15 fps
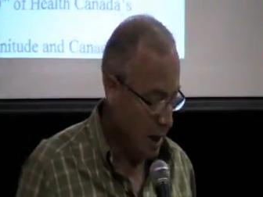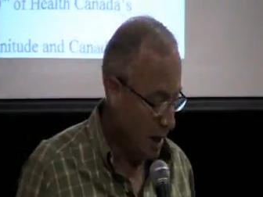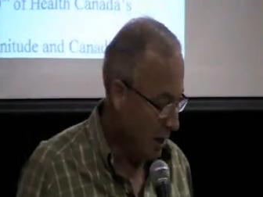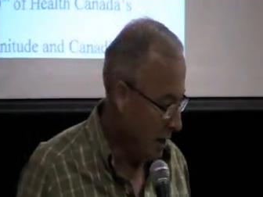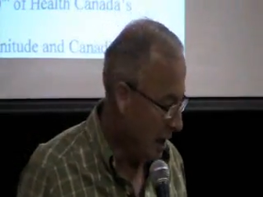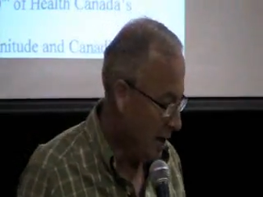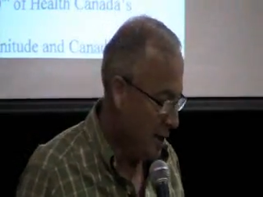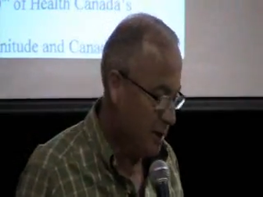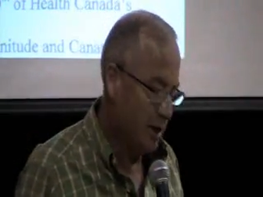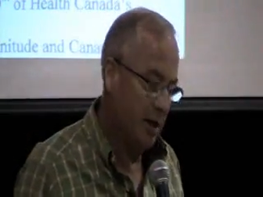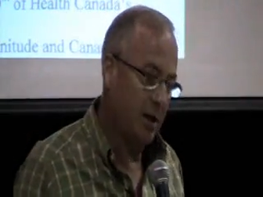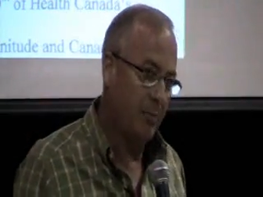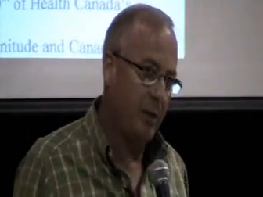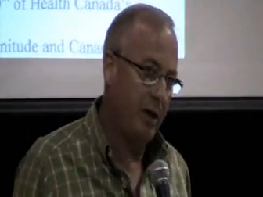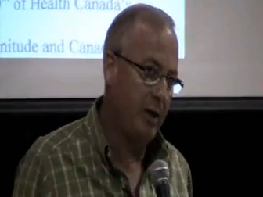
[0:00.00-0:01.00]
And that
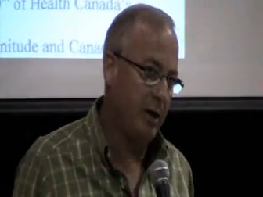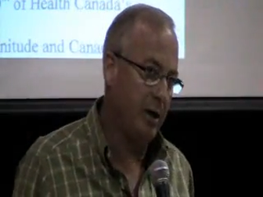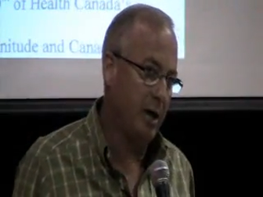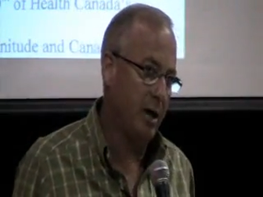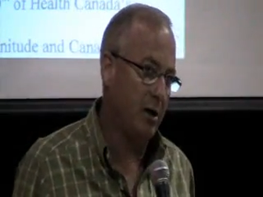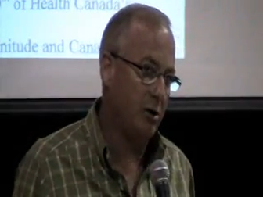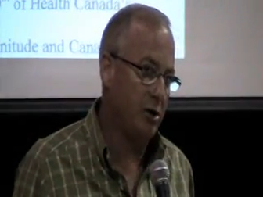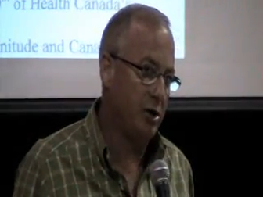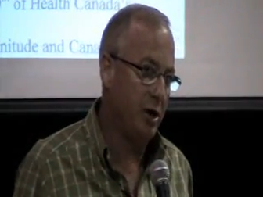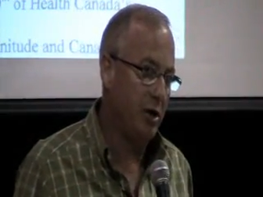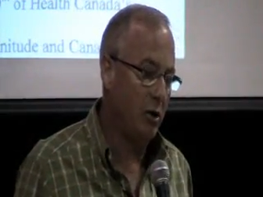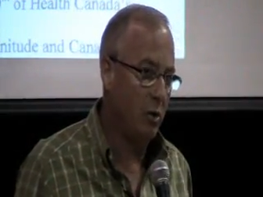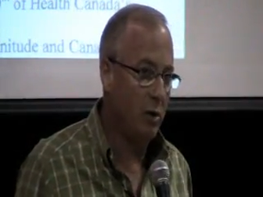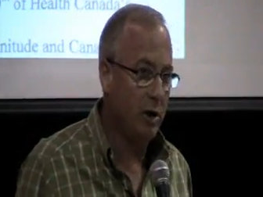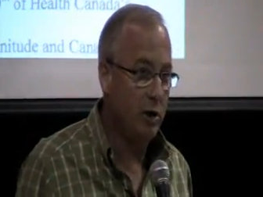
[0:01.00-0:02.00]
is like a peanut
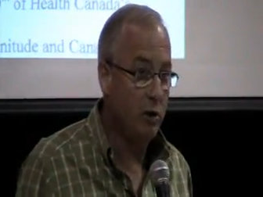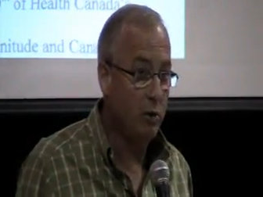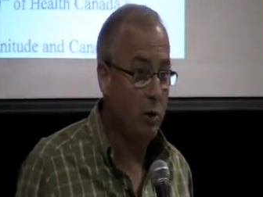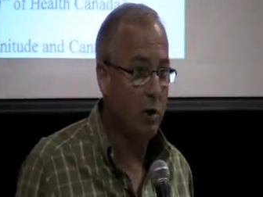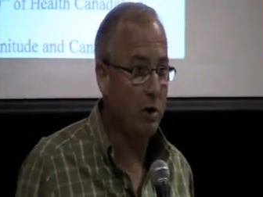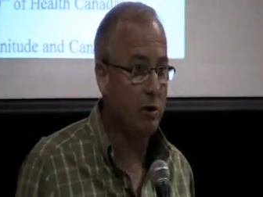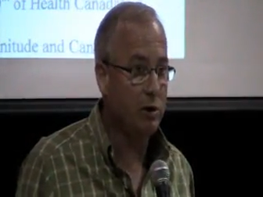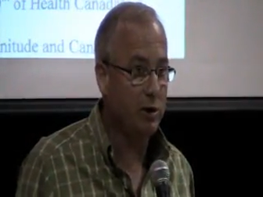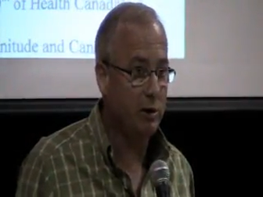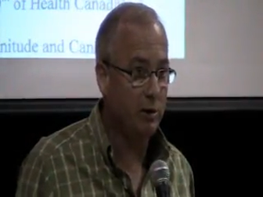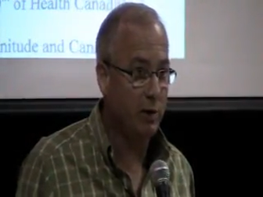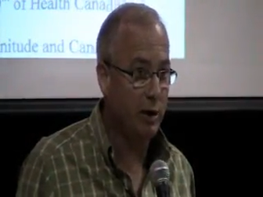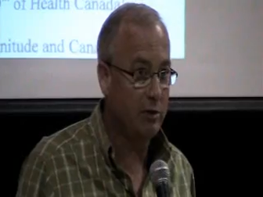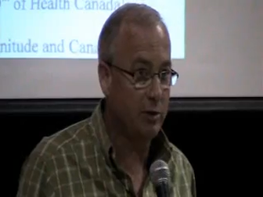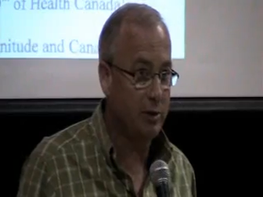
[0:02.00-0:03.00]
allergy, only you are
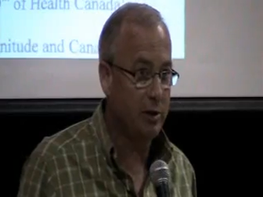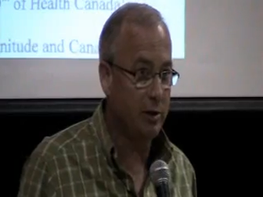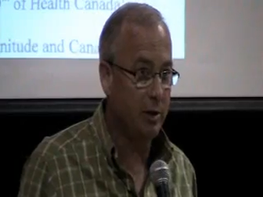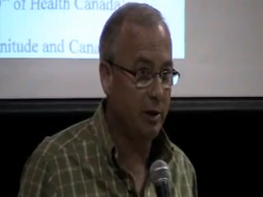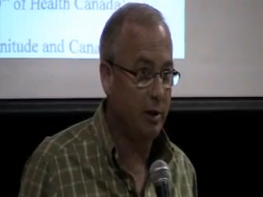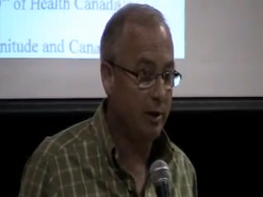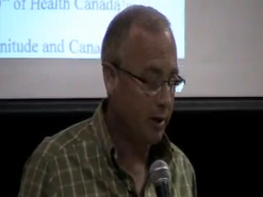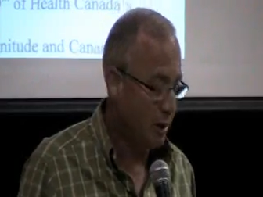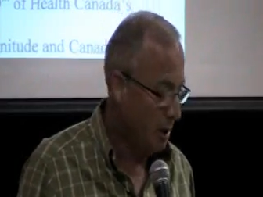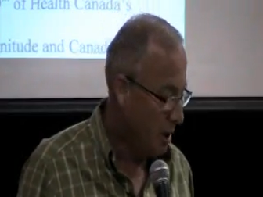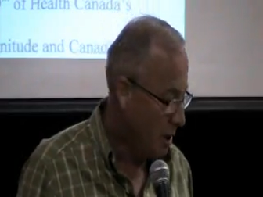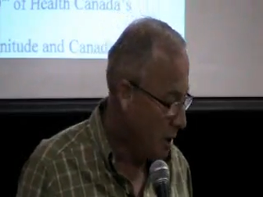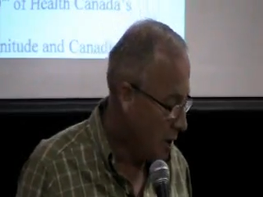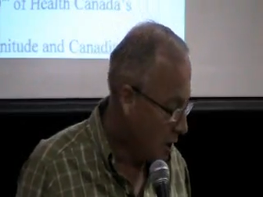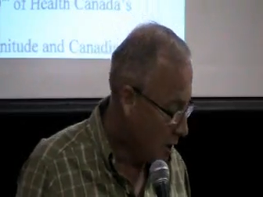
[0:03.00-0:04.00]
allergic to electricity.
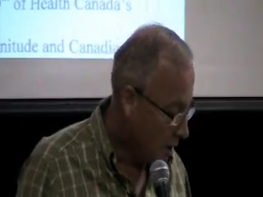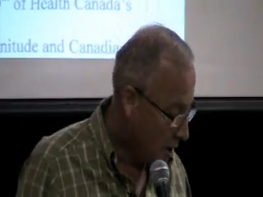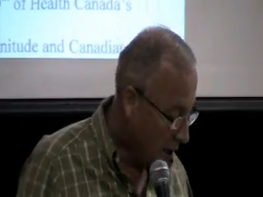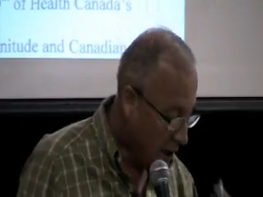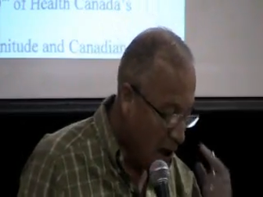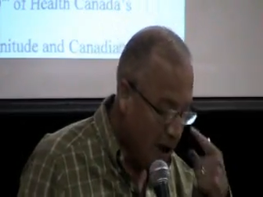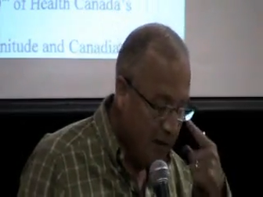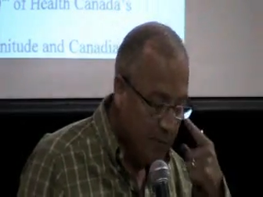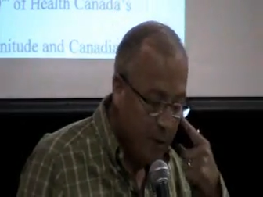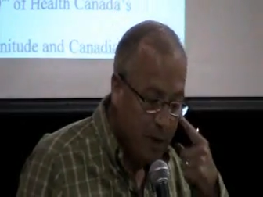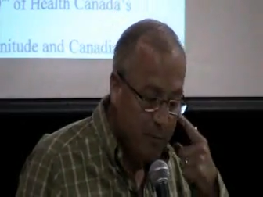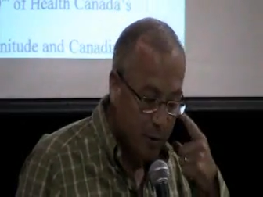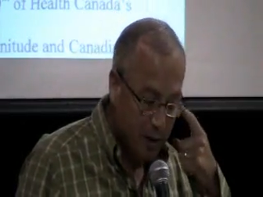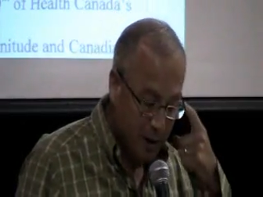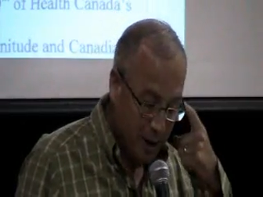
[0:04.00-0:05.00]
And I
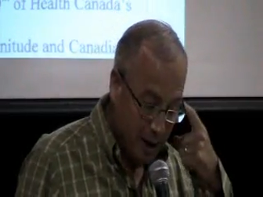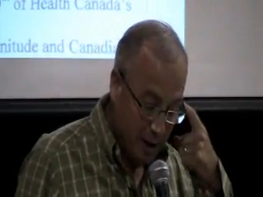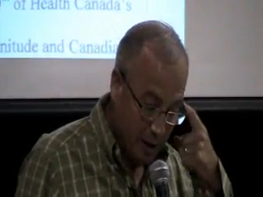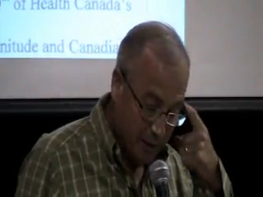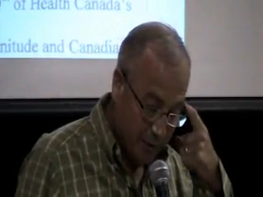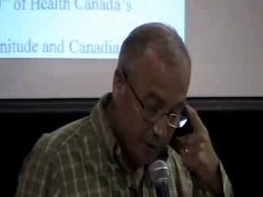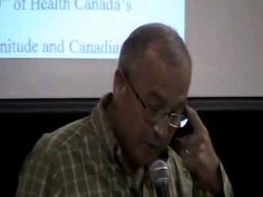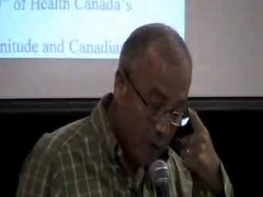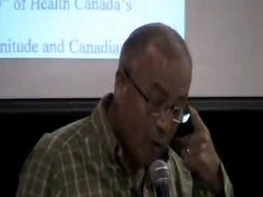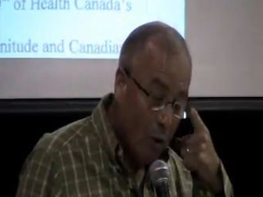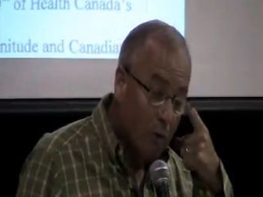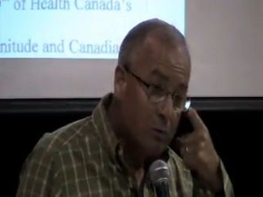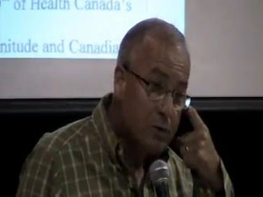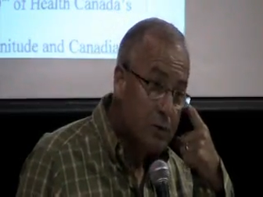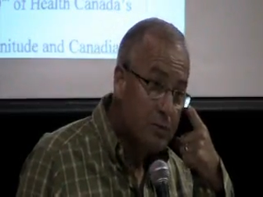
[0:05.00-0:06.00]
have people that can't live in their
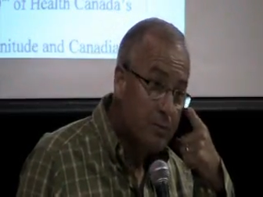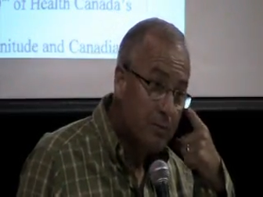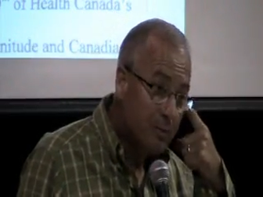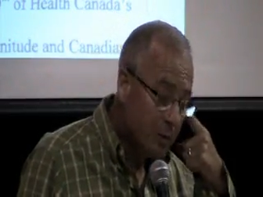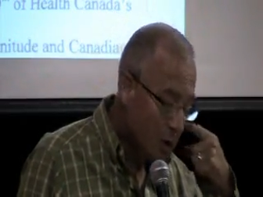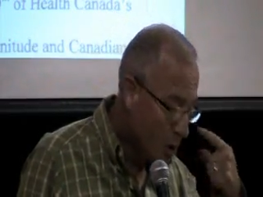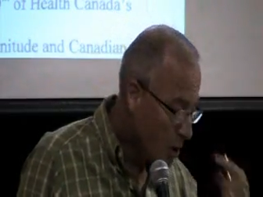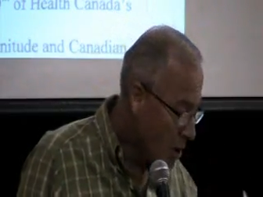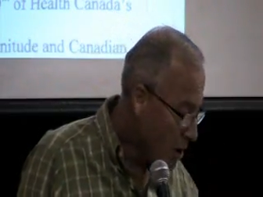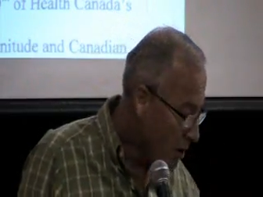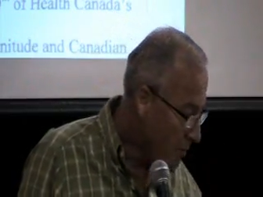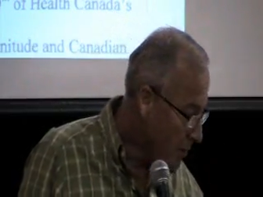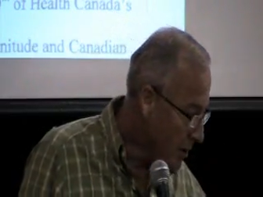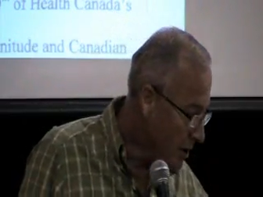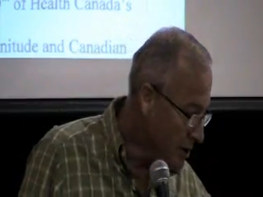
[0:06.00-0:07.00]
homes
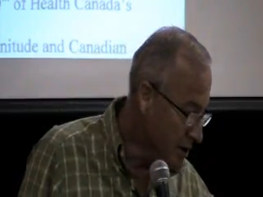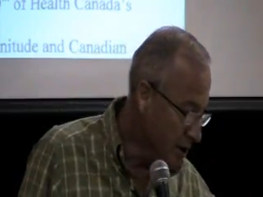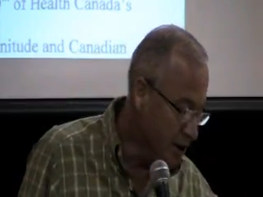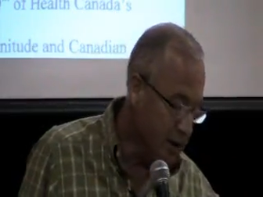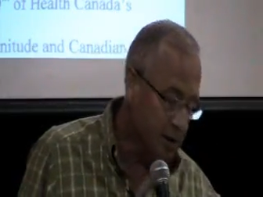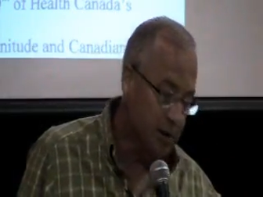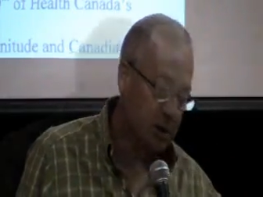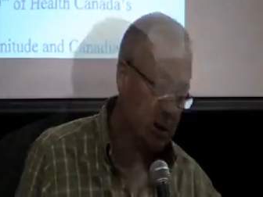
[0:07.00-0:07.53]
because of